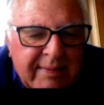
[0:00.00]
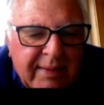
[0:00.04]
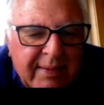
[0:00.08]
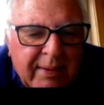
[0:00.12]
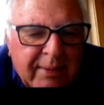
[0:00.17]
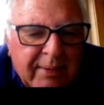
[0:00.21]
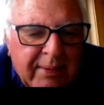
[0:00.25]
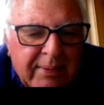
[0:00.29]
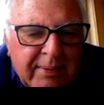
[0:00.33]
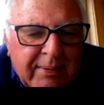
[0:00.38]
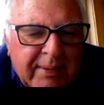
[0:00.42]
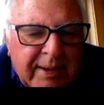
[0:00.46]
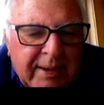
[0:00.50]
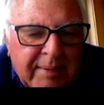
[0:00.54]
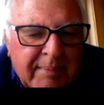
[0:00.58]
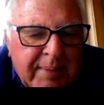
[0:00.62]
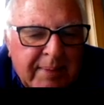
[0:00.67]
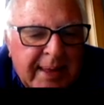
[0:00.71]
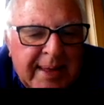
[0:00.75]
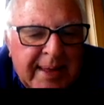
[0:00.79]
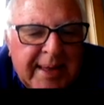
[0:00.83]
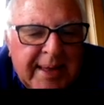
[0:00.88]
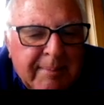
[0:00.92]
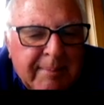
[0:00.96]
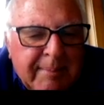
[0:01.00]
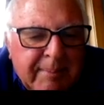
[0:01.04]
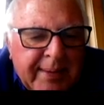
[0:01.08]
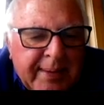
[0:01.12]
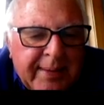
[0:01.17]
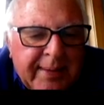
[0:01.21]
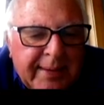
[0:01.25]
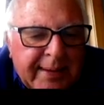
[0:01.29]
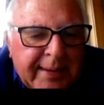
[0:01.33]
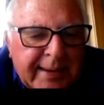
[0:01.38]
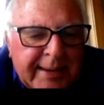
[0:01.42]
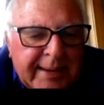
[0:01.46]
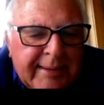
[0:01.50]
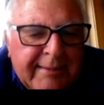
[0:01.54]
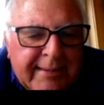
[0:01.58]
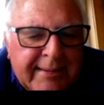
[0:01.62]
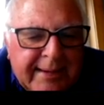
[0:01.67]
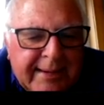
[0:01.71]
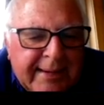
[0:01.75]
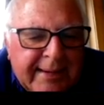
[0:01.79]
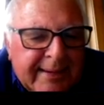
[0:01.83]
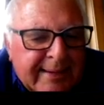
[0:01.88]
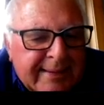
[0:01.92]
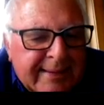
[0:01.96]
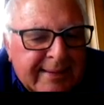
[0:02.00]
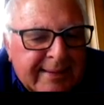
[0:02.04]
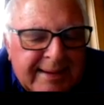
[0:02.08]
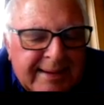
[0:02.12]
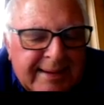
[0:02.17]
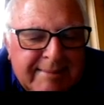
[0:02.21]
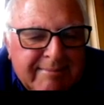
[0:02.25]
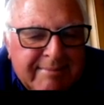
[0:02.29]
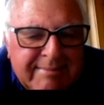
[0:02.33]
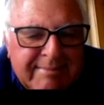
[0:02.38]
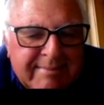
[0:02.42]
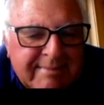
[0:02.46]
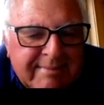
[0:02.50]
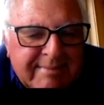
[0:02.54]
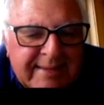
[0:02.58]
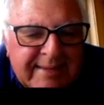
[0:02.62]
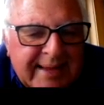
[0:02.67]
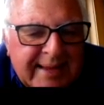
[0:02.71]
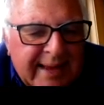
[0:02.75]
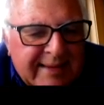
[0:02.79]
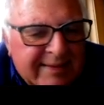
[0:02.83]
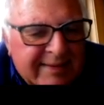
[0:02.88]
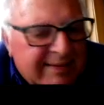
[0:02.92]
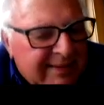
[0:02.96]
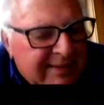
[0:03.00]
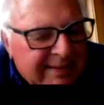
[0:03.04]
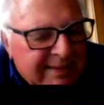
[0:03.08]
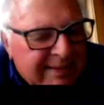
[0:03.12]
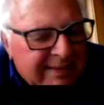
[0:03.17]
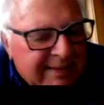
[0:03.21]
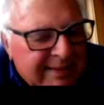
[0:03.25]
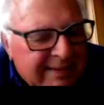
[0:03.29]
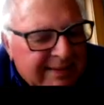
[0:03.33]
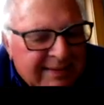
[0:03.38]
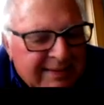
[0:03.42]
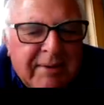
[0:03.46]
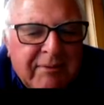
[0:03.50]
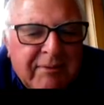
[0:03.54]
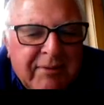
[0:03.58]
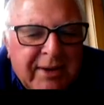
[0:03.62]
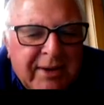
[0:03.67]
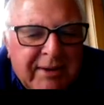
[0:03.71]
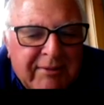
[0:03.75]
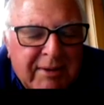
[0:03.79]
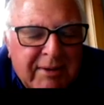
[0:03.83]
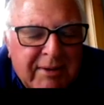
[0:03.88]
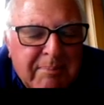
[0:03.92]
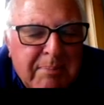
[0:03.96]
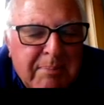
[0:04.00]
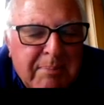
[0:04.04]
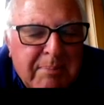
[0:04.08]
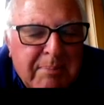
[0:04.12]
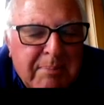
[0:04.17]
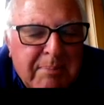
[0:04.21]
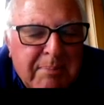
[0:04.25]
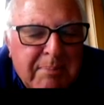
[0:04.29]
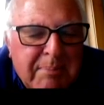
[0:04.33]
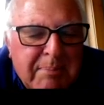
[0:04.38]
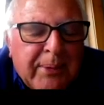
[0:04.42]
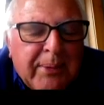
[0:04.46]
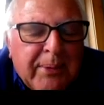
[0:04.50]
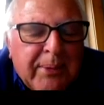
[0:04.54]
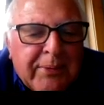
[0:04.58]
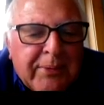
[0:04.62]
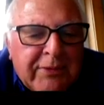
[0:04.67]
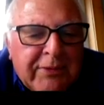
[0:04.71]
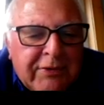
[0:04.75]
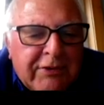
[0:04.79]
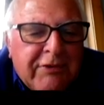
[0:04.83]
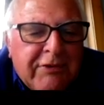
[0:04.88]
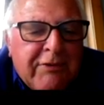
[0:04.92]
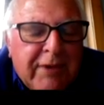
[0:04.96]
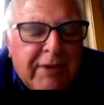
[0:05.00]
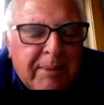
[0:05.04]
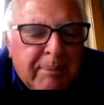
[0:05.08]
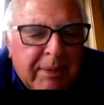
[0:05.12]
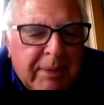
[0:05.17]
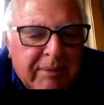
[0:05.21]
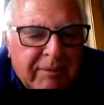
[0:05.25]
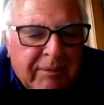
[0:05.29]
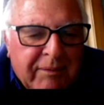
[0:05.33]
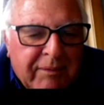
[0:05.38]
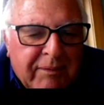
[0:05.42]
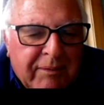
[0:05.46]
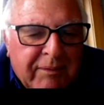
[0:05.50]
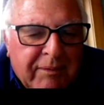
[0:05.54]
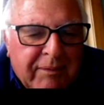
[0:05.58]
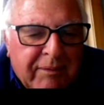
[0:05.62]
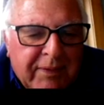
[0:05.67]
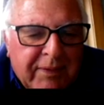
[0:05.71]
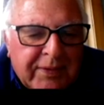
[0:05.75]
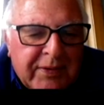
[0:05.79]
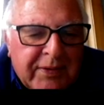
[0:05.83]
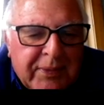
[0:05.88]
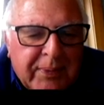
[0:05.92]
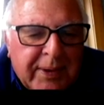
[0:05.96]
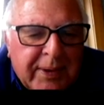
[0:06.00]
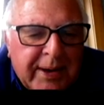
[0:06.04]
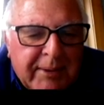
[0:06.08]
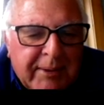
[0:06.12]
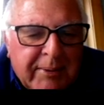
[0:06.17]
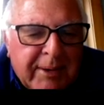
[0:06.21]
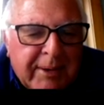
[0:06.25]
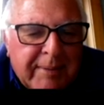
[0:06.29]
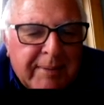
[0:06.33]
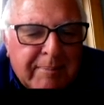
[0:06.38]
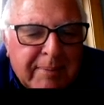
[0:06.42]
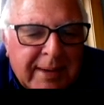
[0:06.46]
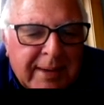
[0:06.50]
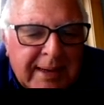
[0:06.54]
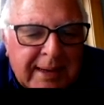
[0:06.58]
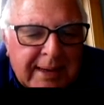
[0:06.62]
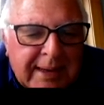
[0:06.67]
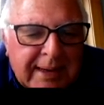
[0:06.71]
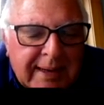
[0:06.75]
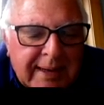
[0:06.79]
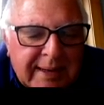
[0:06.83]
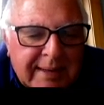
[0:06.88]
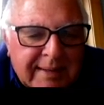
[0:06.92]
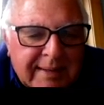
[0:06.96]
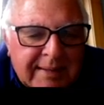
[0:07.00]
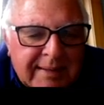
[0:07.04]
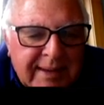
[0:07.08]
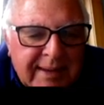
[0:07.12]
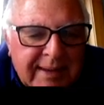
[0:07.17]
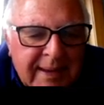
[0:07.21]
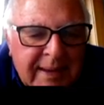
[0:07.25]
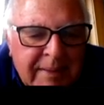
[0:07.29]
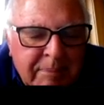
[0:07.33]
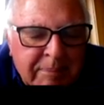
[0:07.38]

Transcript: So me and Mother Nature, that's my favorite beach, the whole strip, if you will, for 21 miles.